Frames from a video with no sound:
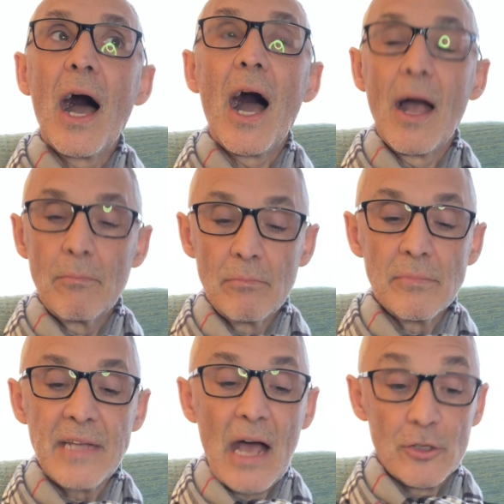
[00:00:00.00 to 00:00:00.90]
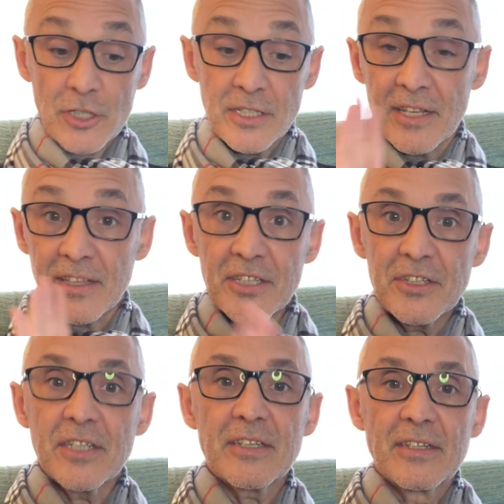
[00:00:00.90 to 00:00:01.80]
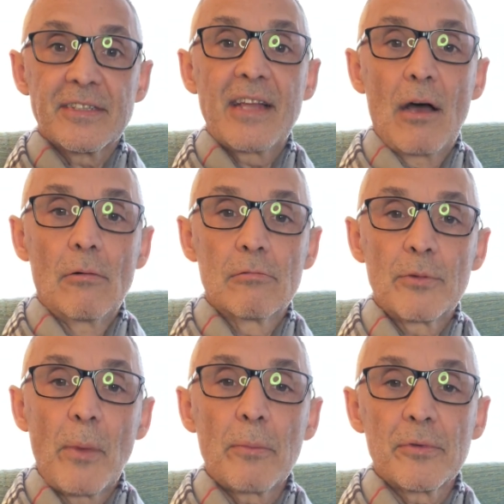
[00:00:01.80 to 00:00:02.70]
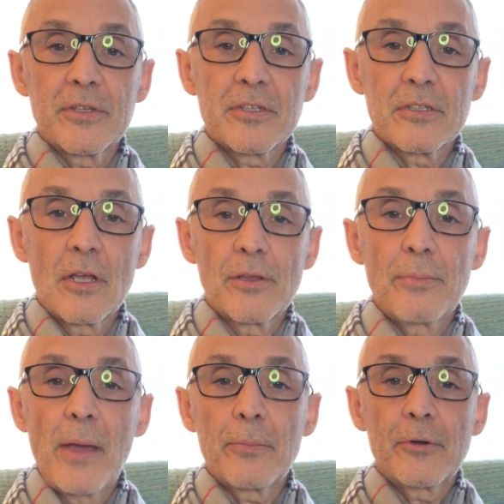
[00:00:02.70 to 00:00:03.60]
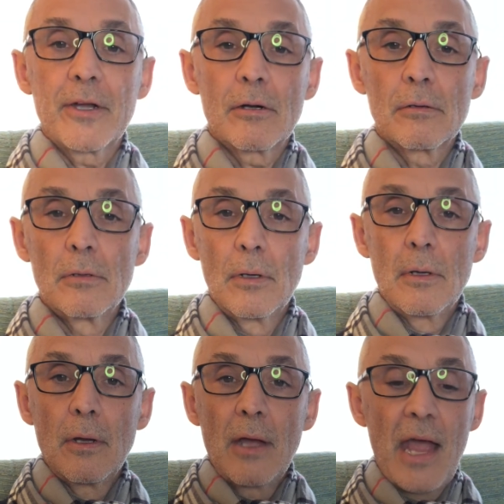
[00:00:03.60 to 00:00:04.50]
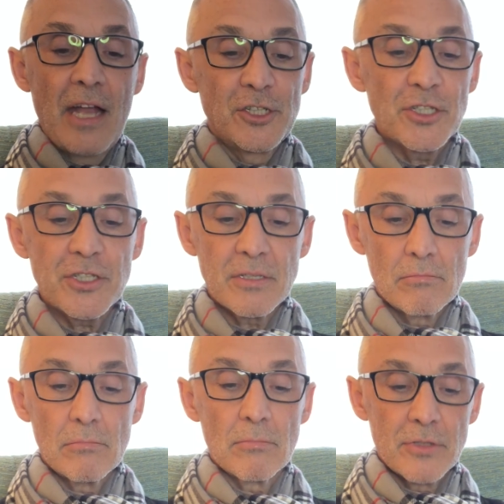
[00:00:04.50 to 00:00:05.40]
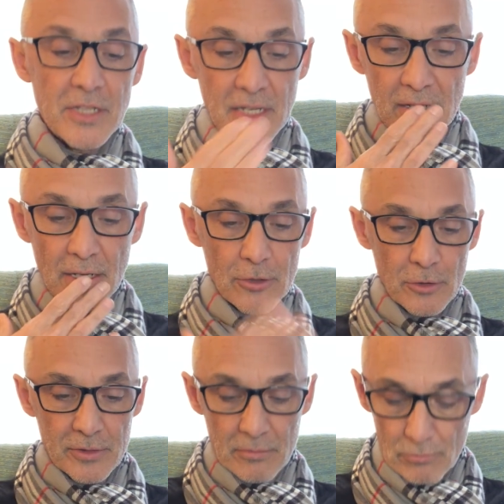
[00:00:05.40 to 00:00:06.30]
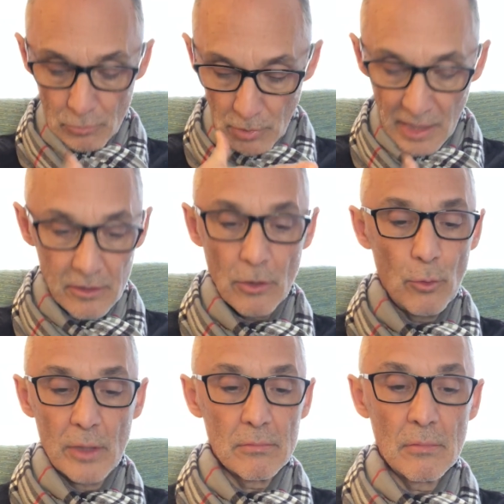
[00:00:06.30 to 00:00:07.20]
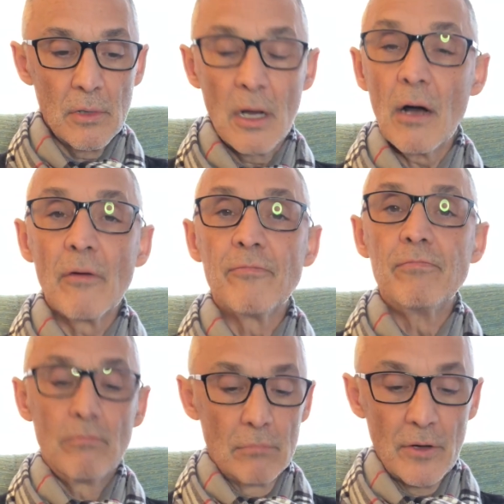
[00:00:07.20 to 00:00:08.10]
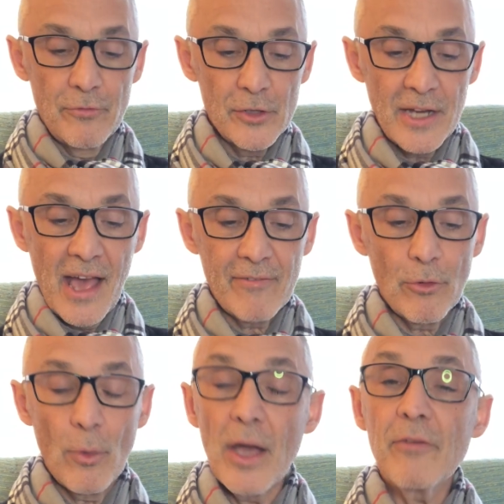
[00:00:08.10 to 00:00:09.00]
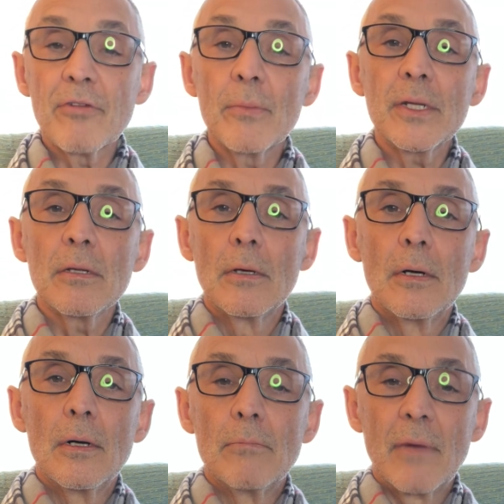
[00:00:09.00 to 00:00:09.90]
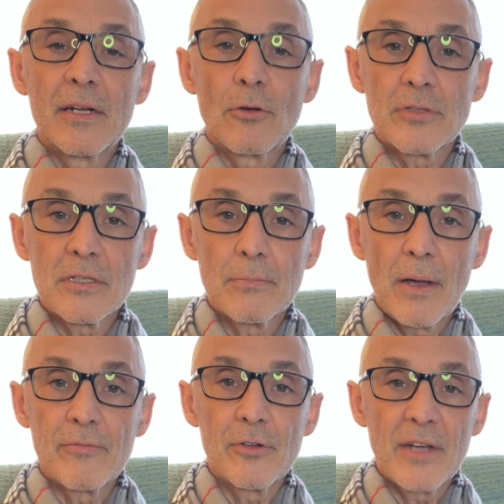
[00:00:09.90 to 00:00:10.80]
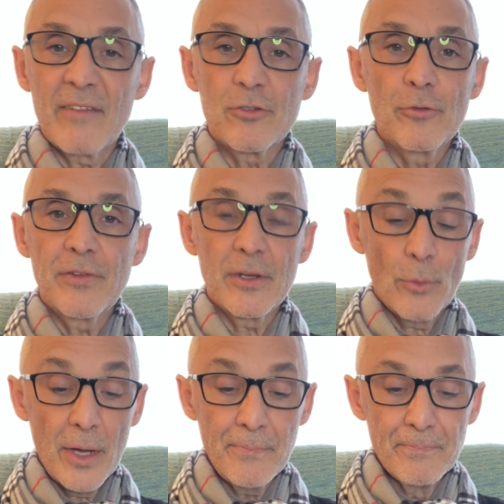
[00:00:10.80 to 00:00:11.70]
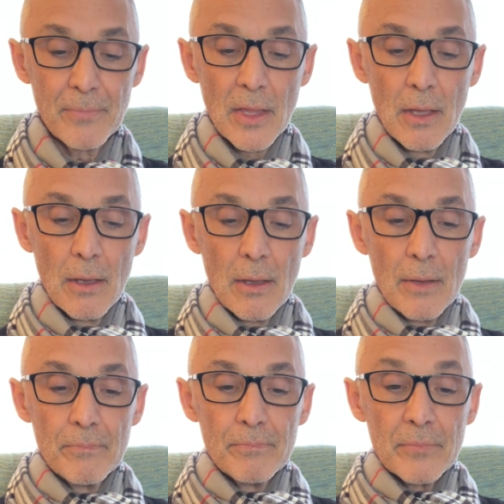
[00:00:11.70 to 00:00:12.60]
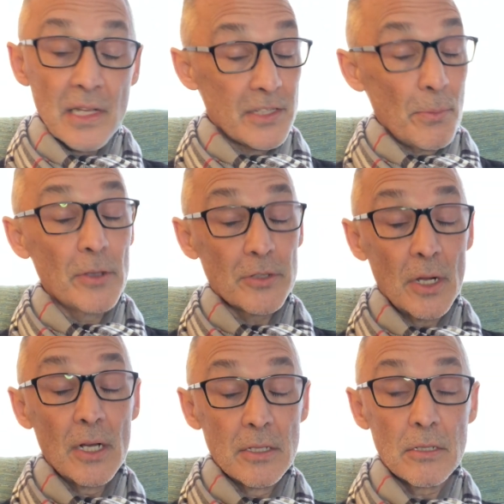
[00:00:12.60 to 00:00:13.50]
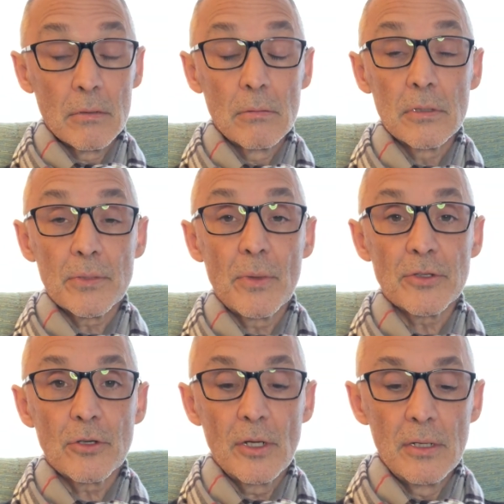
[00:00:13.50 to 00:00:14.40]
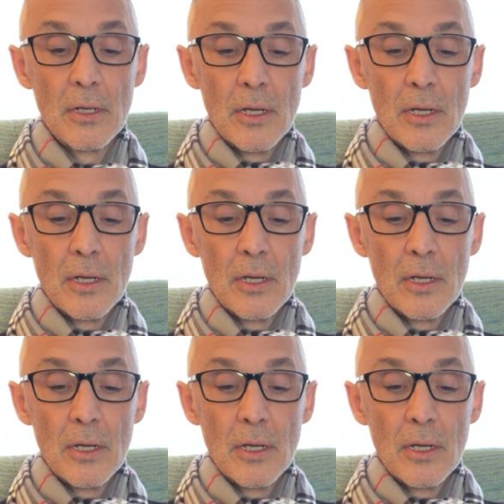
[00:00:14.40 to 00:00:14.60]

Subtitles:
I'm now just at this distance now. Remember, this is on the paper here, and just sitting a good, I don't know what, a foot and a half away from it. My nose is about a foot and a half, 2 feet away. It smells nice. It smells good.